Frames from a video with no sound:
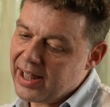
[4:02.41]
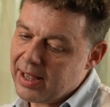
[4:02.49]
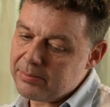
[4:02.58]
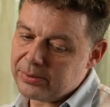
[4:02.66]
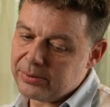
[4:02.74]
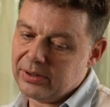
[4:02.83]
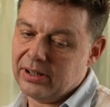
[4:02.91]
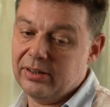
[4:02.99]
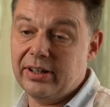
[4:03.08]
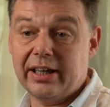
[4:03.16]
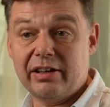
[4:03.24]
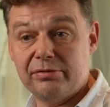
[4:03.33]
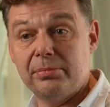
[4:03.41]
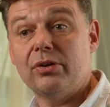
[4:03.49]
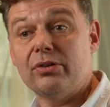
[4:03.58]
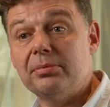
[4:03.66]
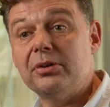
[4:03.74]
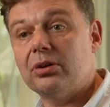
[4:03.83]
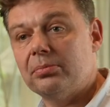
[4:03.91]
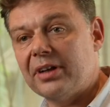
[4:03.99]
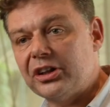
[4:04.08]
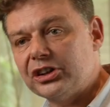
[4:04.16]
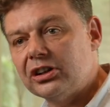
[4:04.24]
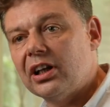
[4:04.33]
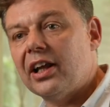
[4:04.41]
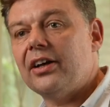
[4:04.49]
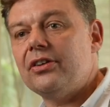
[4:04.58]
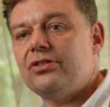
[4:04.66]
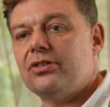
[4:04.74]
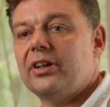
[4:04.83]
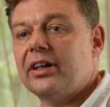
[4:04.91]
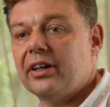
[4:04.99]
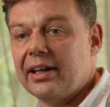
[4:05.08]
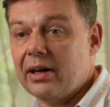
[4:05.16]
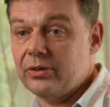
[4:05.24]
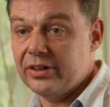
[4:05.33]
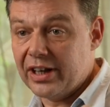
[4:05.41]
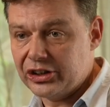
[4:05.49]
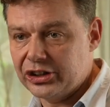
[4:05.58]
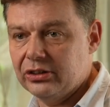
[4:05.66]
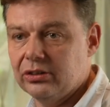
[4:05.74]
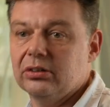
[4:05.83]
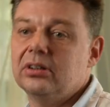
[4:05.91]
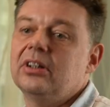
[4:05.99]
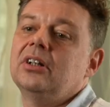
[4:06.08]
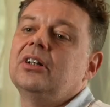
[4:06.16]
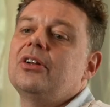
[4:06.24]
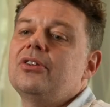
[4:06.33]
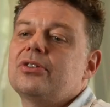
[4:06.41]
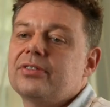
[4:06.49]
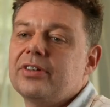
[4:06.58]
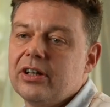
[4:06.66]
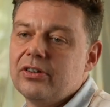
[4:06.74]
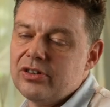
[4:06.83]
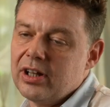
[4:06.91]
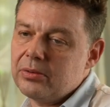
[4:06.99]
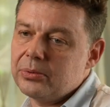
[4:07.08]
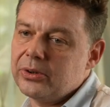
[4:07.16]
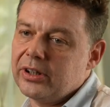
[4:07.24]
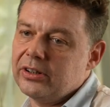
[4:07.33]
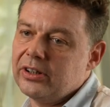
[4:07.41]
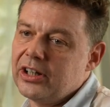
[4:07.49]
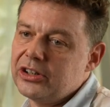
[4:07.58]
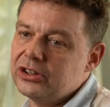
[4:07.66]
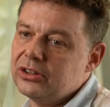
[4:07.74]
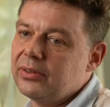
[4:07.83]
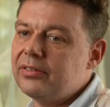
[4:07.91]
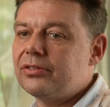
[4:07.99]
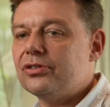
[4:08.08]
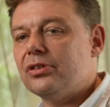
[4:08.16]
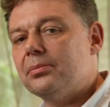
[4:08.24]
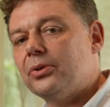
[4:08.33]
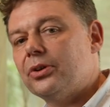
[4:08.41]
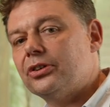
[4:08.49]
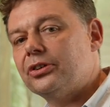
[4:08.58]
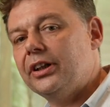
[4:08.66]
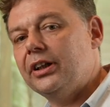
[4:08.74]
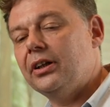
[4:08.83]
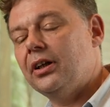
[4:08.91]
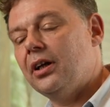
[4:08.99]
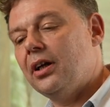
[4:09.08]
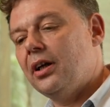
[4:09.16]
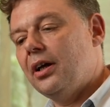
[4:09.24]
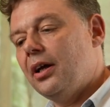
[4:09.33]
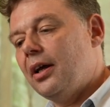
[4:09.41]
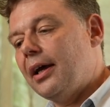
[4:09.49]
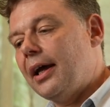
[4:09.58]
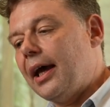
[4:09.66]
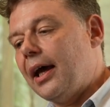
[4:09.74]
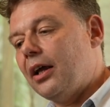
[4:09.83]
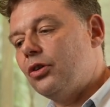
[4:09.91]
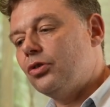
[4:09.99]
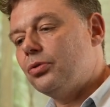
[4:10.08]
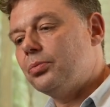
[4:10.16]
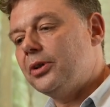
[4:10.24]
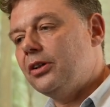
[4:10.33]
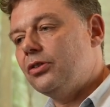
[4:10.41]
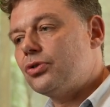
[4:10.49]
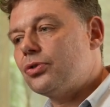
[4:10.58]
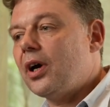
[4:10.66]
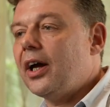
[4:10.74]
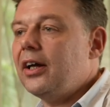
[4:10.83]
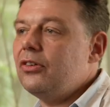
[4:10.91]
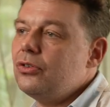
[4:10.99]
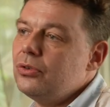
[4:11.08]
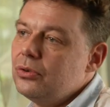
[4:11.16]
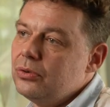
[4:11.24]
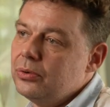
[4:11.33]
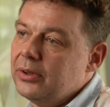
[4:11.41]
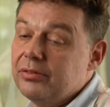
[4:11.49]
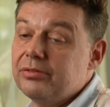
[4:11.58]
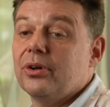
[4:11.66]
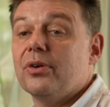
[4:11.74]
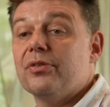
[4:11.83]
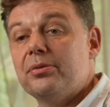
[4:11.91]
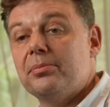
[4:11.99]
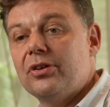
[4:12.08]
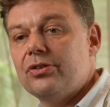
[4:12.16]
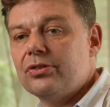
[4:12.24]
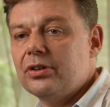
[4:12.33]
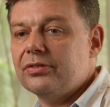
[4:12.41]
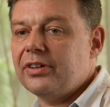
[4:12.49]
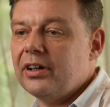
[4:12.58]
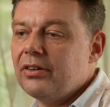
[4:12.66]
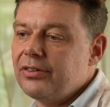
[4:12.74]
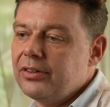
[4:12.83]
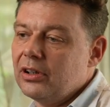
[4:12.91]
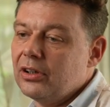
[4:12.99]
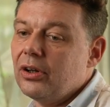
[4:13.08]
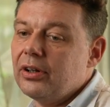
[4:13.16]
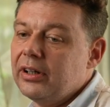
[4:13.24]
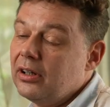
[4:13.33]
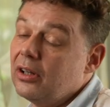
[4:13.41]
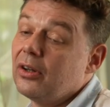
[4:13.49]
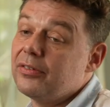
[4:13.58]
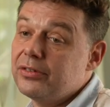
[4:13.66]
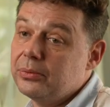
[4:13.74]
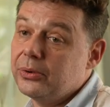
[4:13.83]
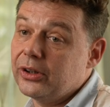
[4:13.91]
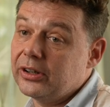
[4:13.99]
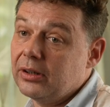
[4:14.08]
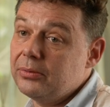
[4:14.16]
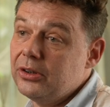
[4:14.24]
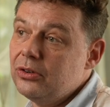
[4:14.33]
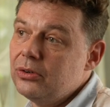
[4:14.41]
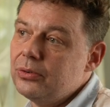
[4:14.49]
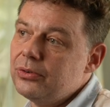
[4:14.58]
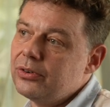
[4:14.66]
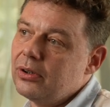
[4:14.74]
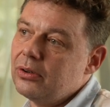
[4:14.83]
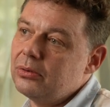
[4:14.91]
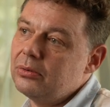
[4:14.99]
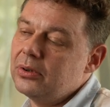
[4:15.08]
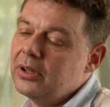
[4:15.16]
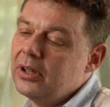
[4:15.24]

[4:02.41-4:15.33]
lab. They have both become nationalized, so they are now the National Surveillance Network and a National Reference Laboratory. And we try to involve the Ministry of Health in a lot of the work that we do. So